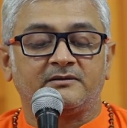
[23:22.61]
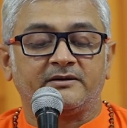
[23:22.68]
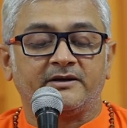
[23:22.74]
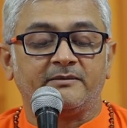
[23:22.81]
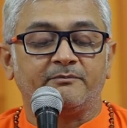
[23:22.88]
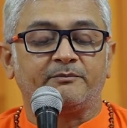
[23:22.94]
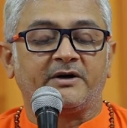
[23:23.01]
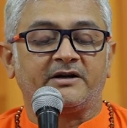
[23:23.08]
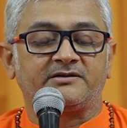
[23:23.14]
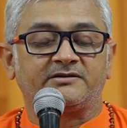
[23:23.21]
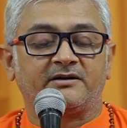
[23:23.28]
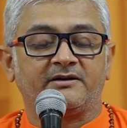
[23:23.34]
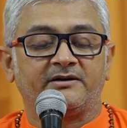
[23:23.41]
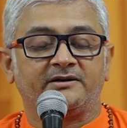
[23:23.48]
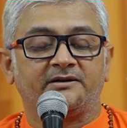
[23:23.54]

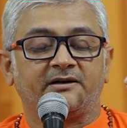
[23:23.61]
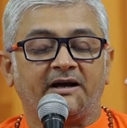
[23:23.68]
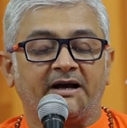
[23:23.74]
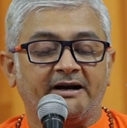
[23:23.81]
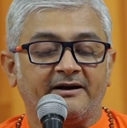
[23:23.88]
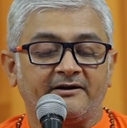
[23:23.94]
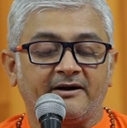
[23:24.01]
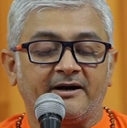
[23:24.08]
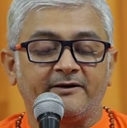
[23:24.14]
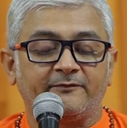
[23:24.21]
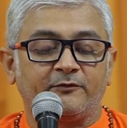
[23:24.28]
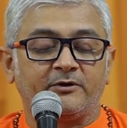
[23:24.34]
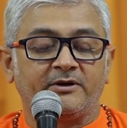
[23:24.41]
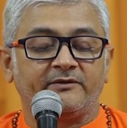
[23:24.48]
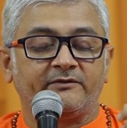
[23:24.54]
impartially and
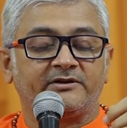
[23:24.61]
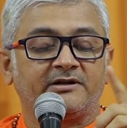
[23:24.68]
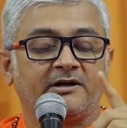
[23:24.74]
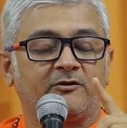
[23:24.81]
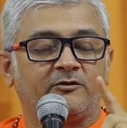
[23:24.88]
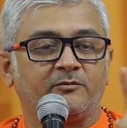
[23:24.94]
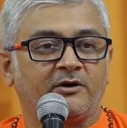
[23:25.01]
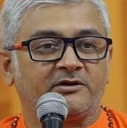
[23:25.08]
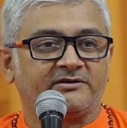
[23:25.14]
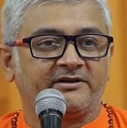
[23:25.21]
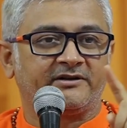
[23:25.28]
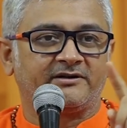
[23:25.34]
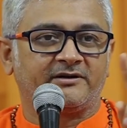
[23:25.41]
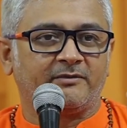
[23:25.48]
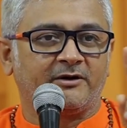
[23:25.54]
rightfully without
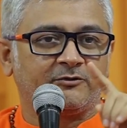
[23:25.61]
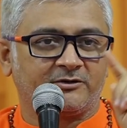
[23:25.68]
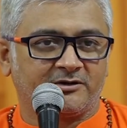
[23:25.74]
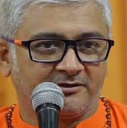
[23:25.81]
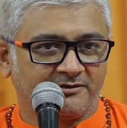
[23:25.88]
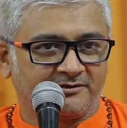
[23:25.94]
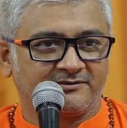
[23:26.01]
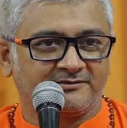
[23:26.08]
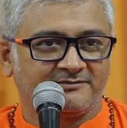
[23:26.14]
bothering about her.